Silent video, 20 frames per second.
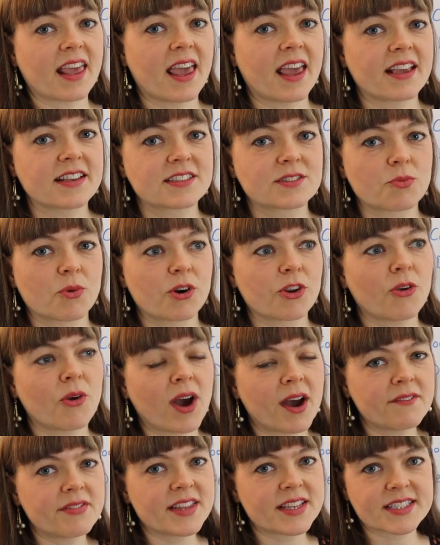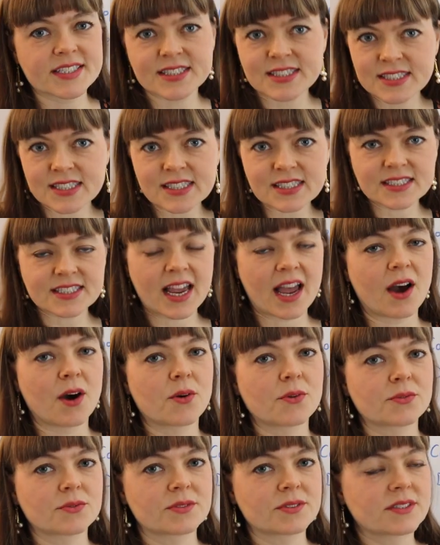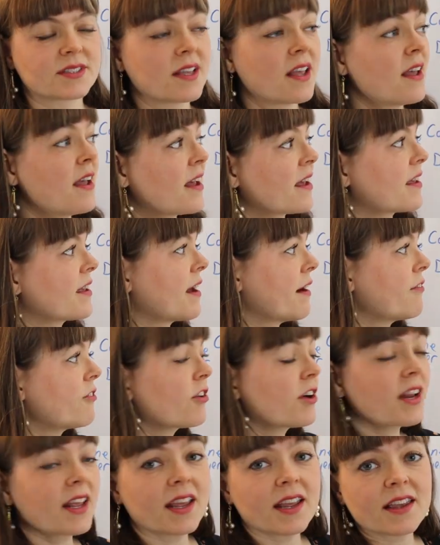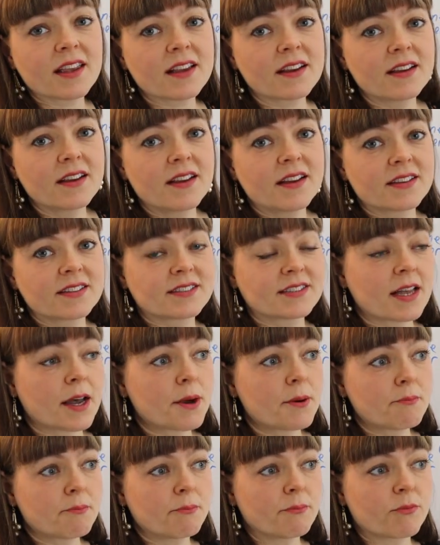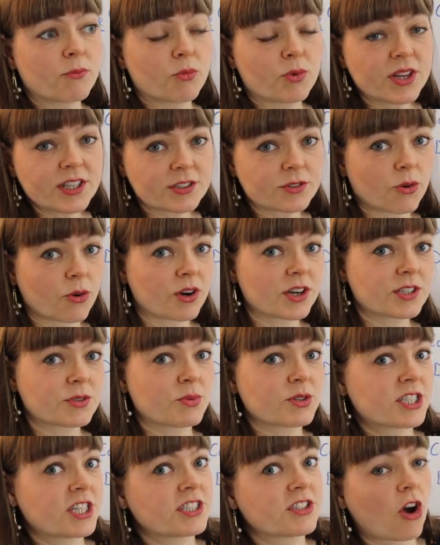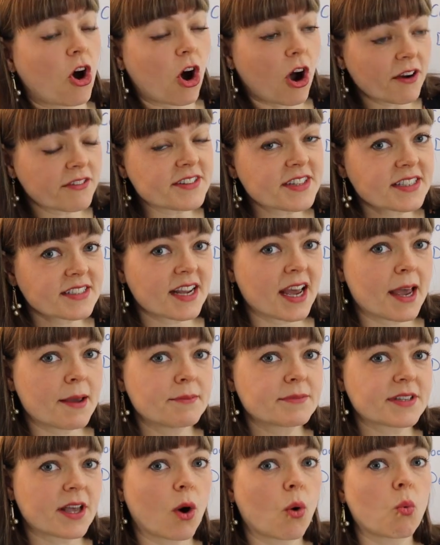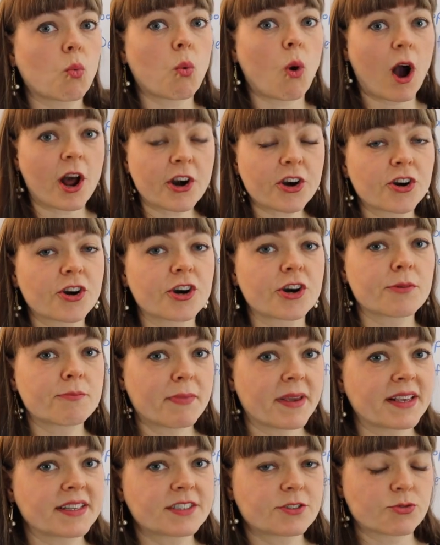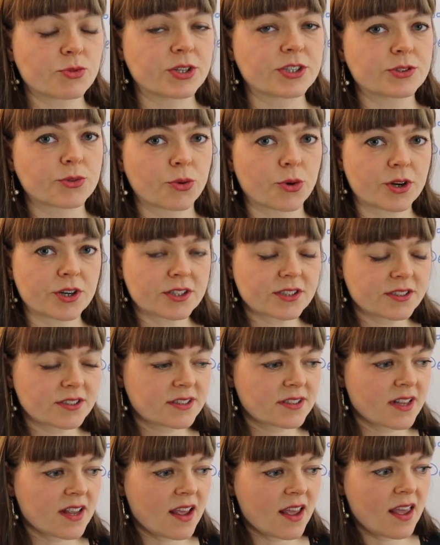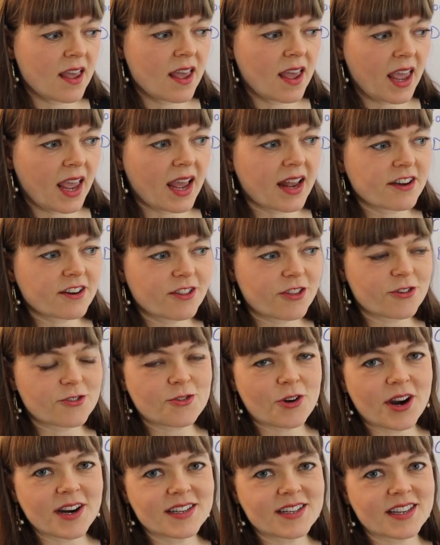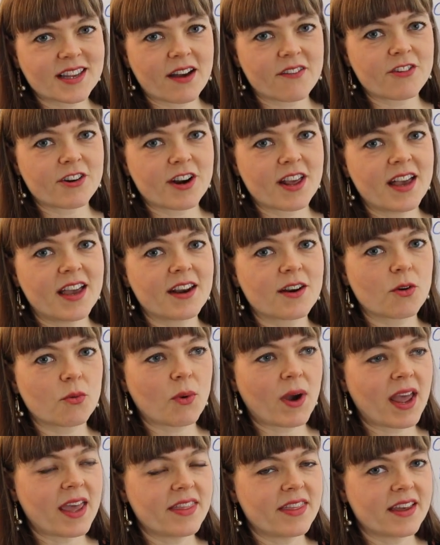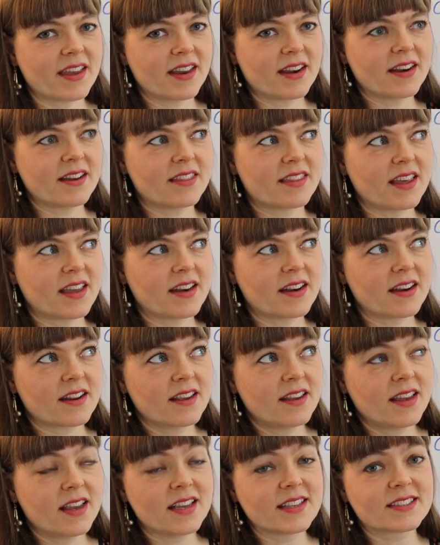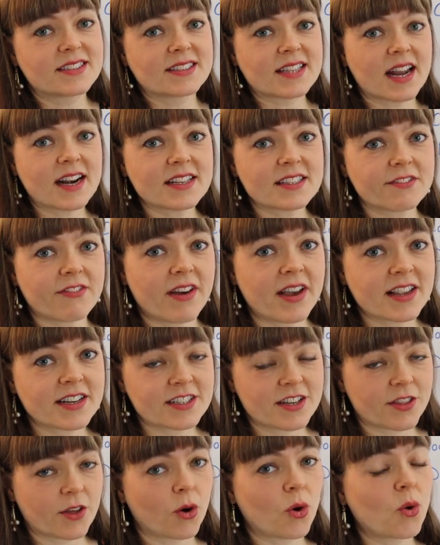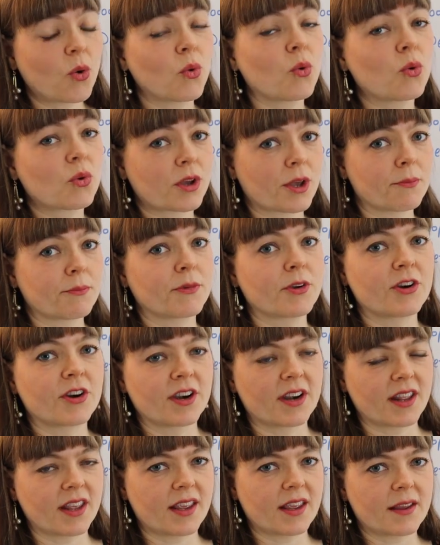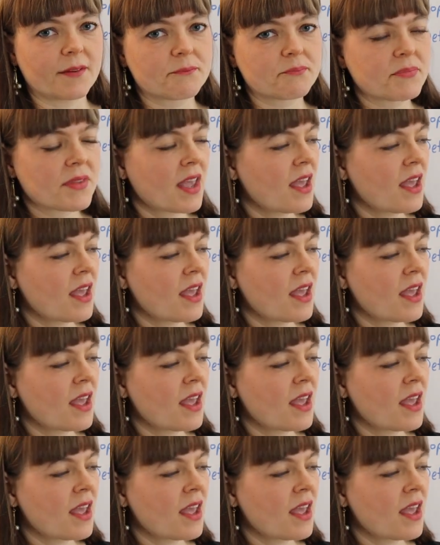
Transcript: case, where you have these little towns governing some resource, which is oftentimes a water based resource. And they're trying to govern it in a way that, that is satisfying to the whole community.